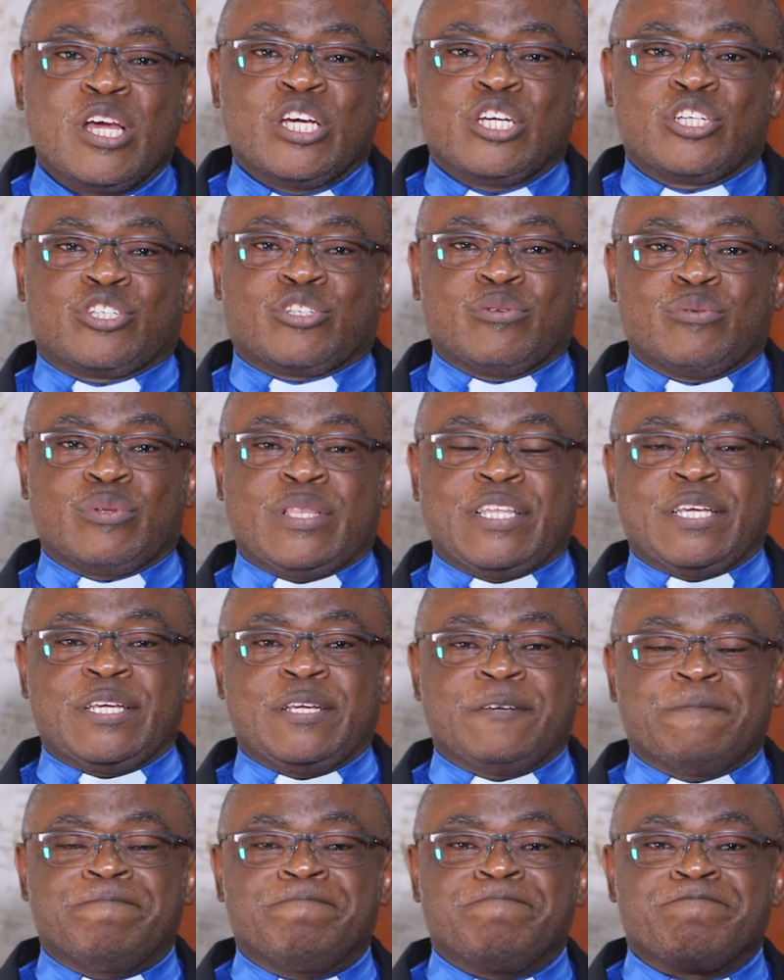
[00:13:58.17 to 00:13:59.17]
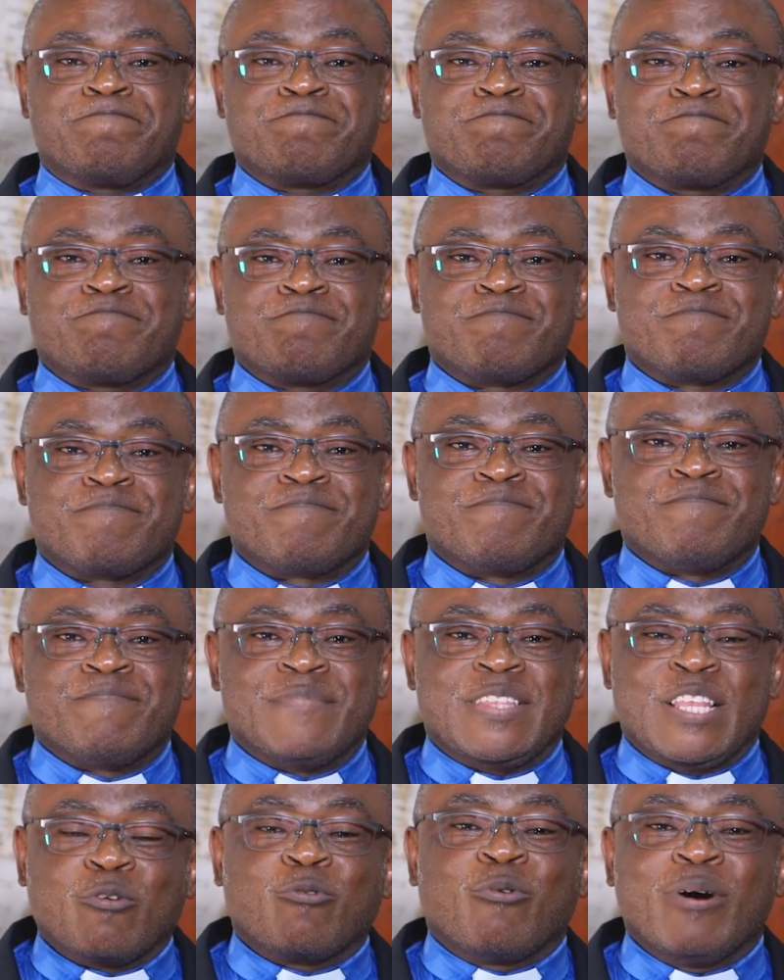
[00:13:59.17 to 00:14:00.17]
So the
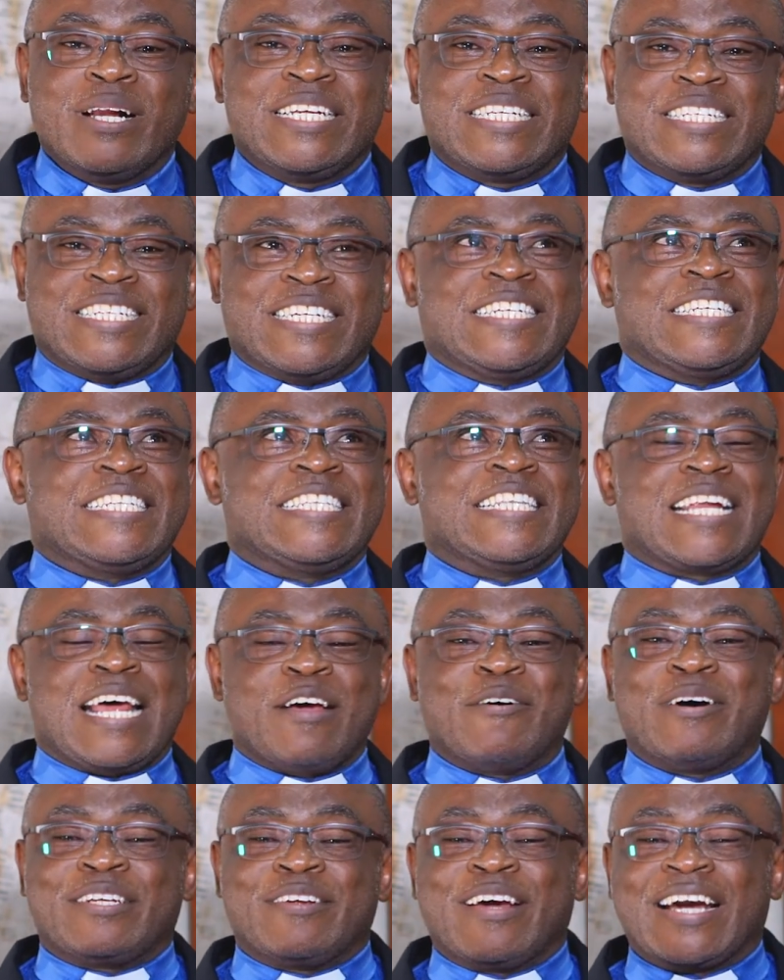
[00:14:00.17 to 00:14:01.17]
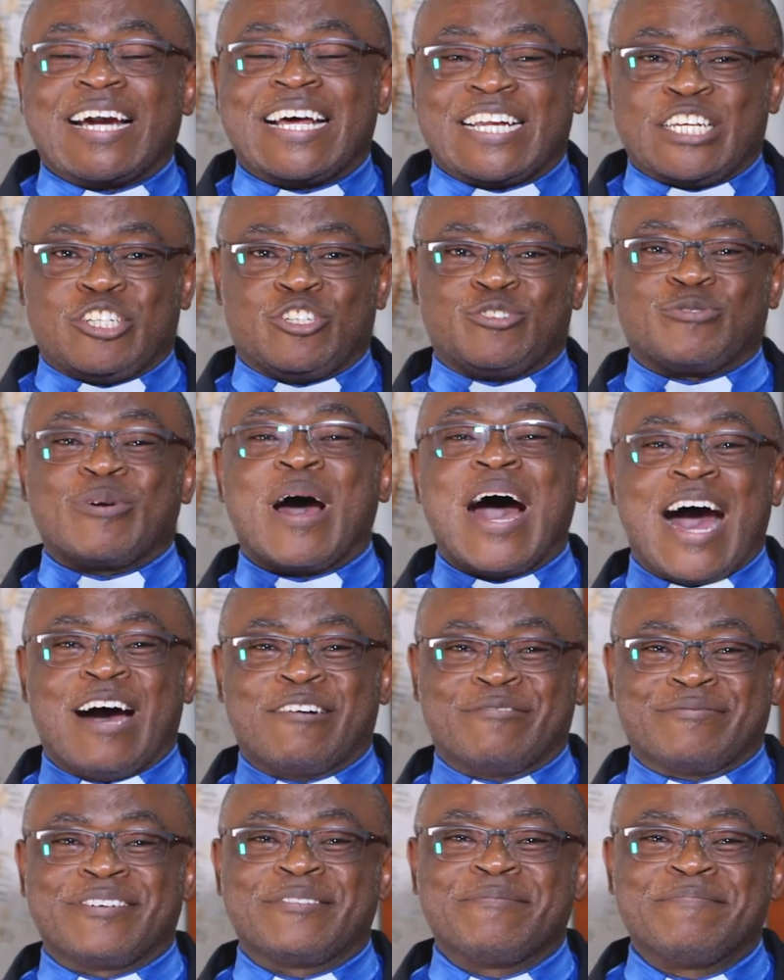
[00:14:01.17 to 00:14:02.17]
quality that I want to encourage you to
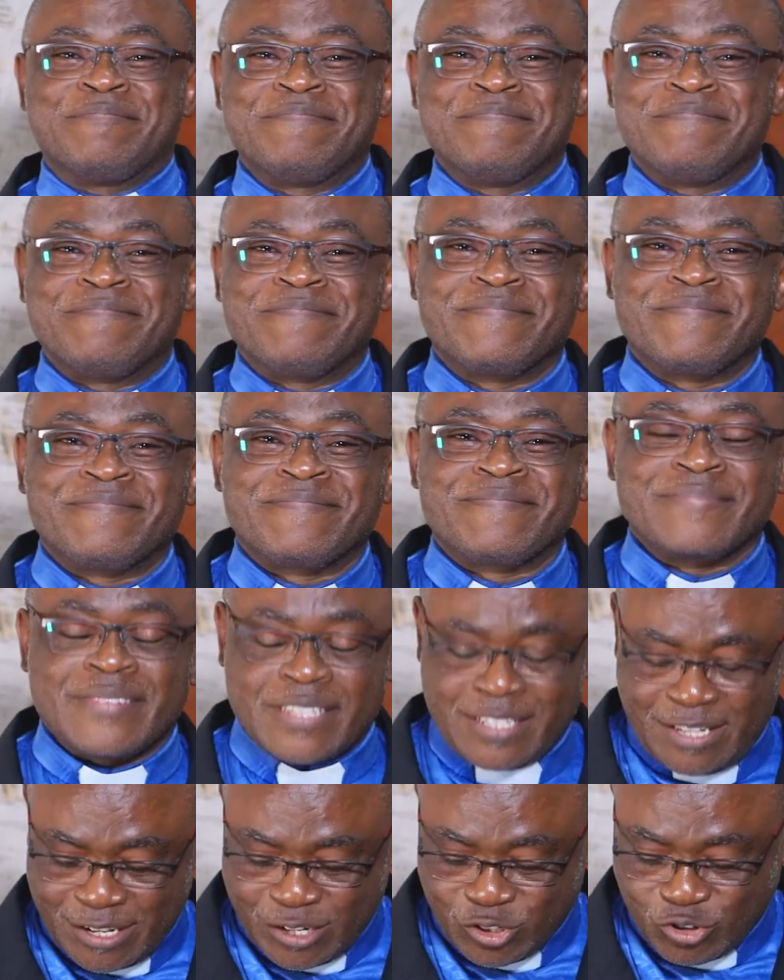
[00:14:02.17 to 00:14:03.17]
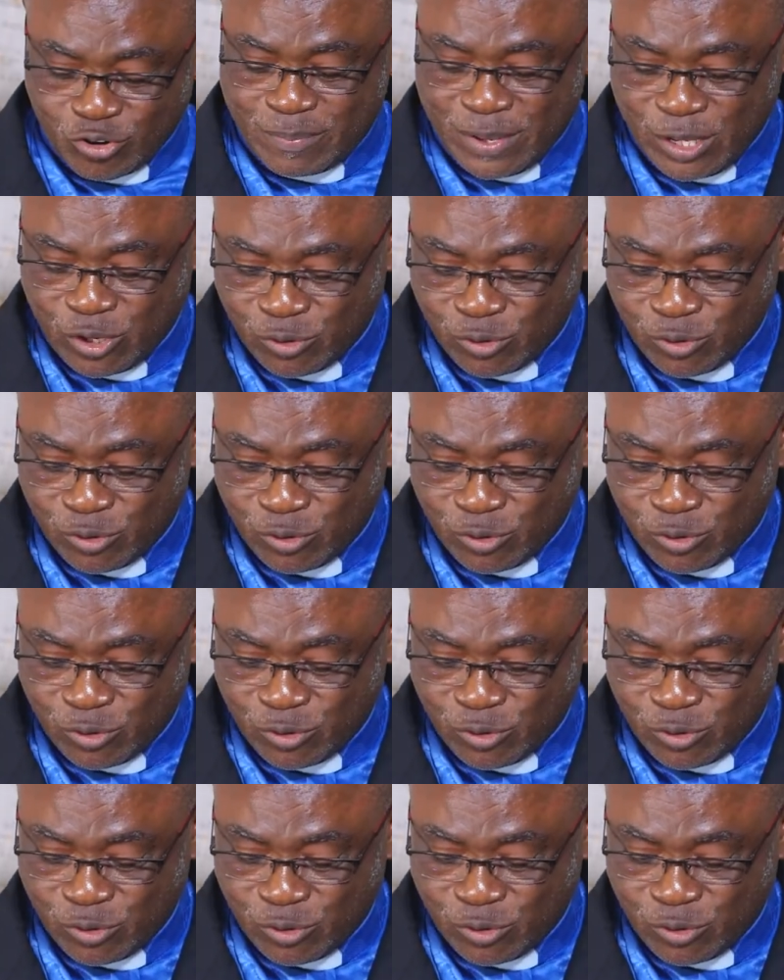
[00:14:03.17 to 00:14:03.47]
have, to be